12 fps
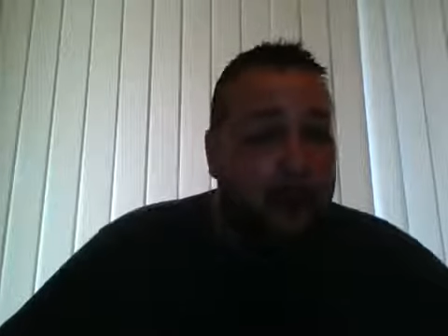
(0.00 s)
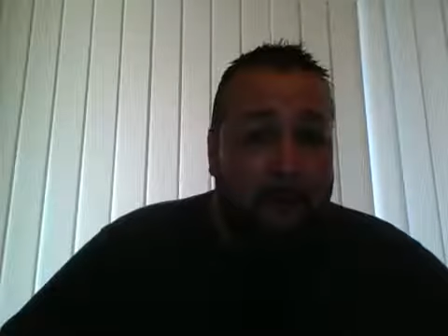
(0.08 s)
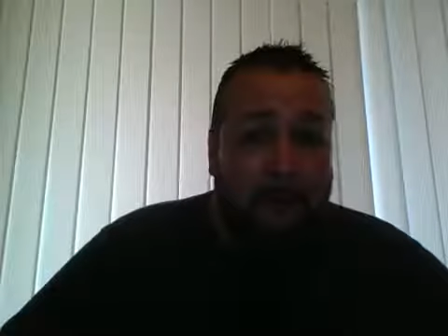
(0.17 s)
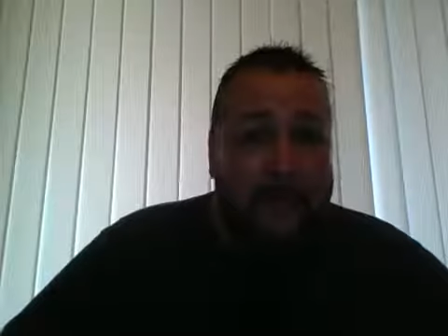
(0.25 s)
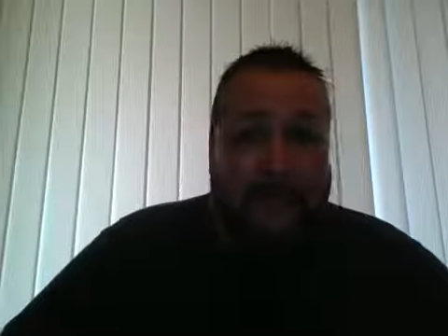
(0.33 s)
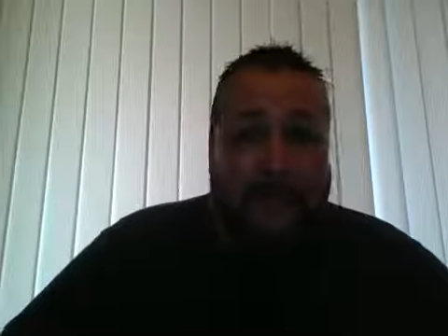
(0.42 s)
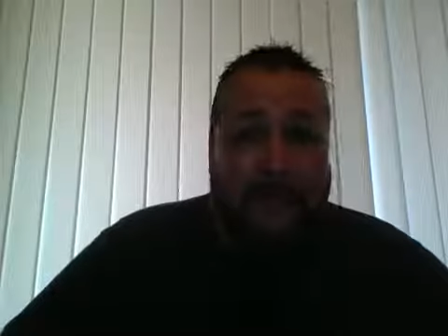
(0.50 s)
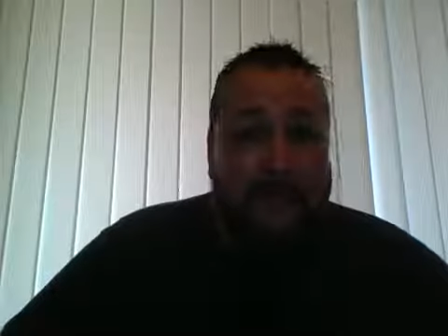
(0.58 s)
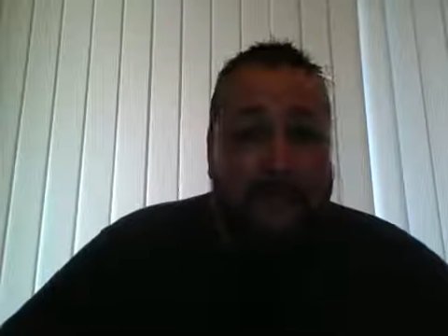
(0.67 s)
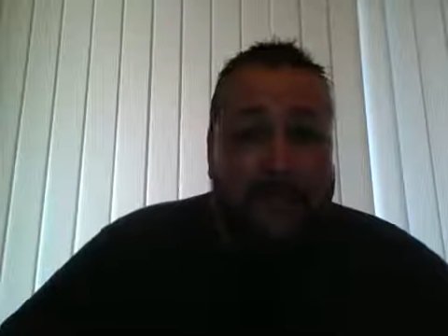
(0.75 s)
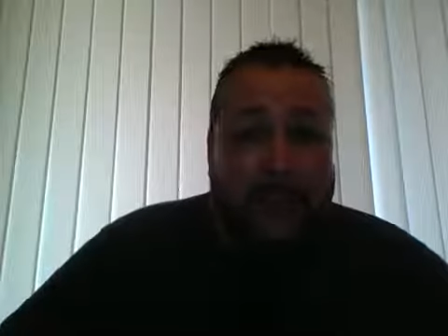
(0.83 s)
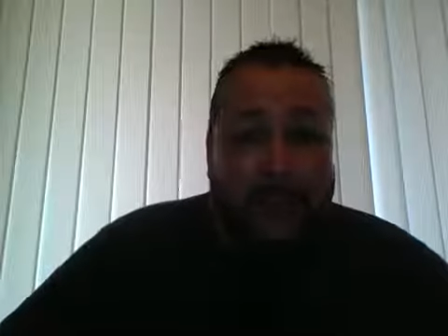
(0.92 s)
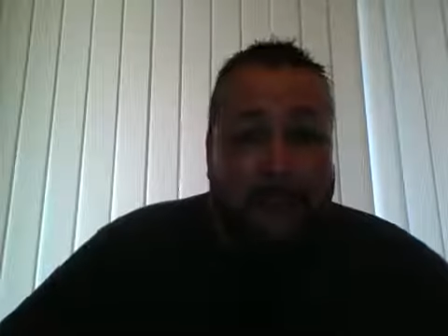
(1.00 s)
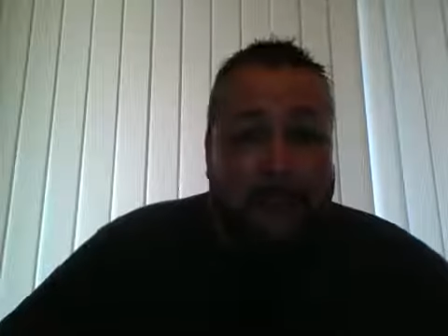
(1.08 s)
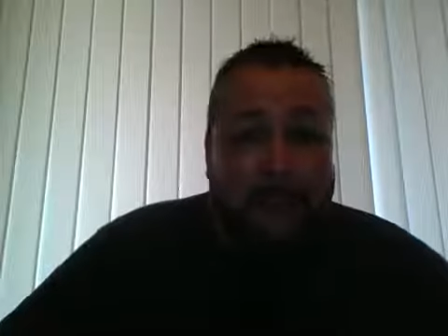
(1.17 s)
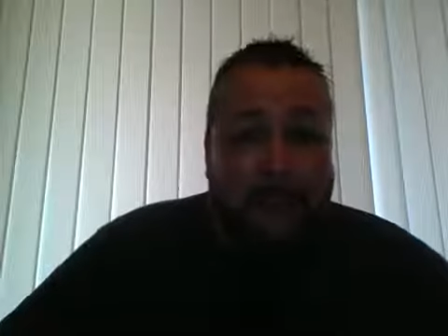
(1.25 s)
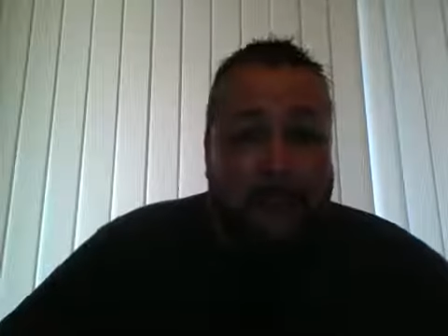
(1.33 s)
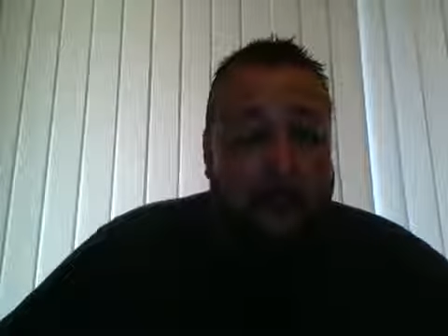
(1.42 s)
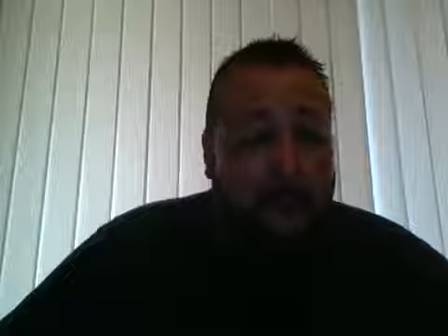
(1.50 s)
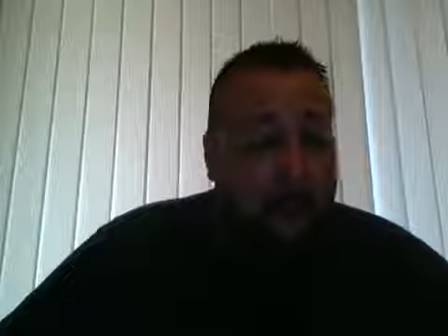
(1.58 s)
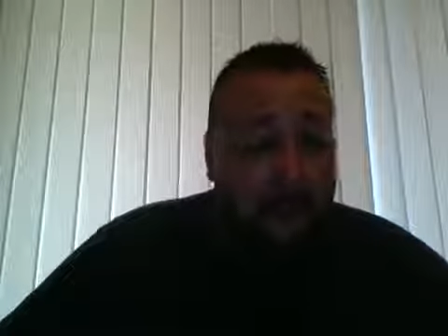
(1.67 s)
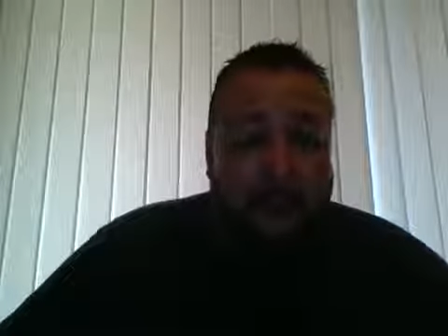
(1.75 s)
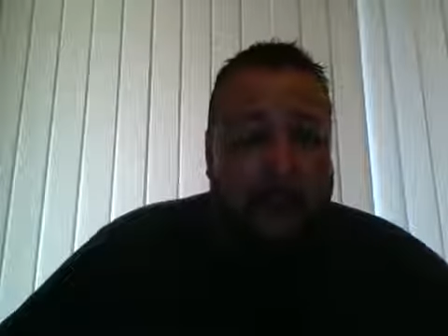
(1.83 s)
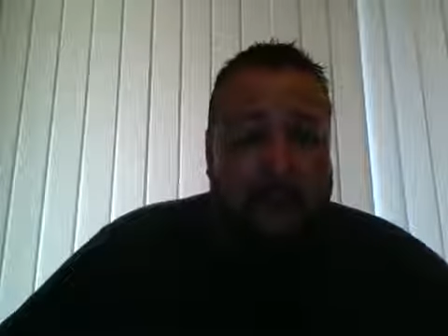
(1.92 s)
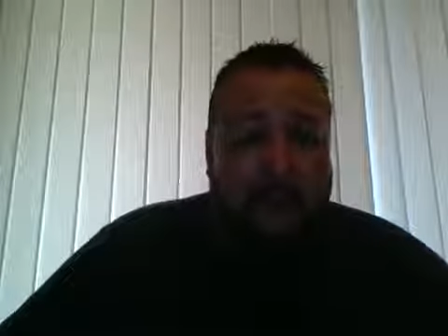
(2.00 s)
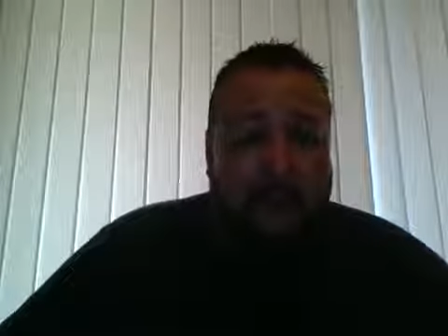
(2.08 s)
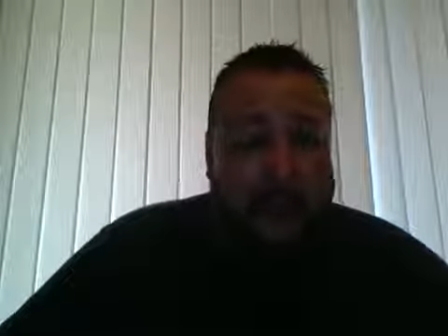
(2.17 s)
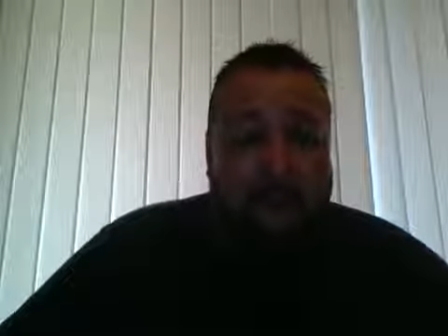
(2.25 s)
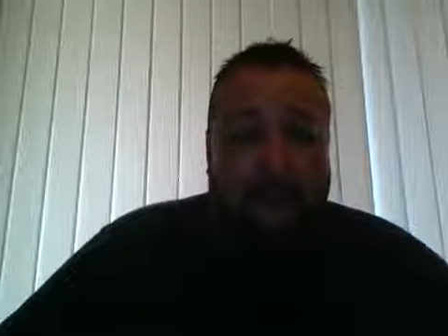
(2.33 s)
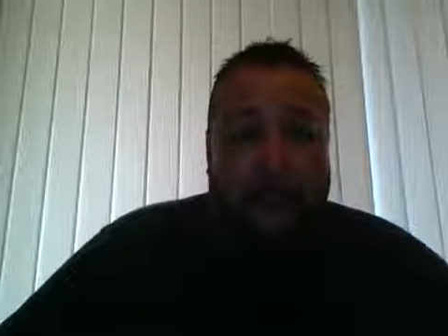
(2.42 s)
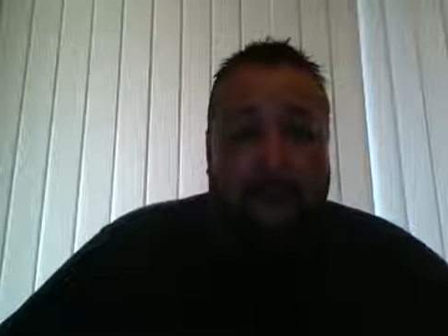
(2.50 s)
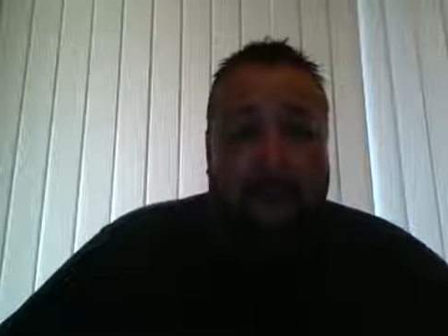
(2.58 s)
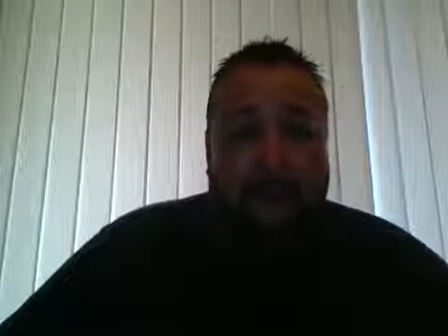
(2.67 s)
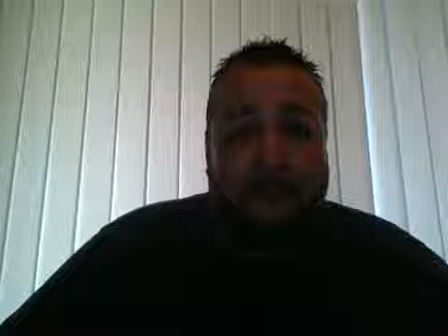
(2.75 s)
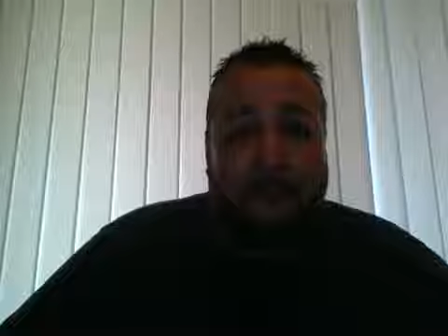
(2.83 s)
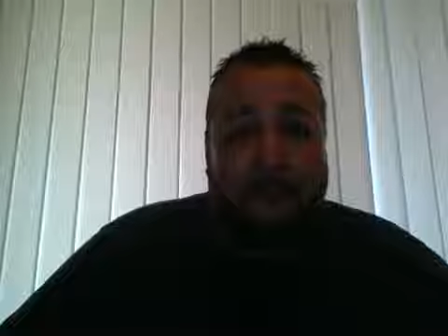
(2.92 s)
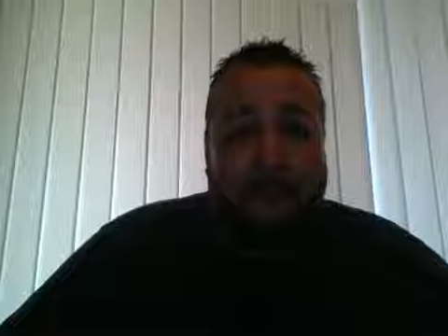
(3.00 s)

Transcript: will not get us saved it will not save us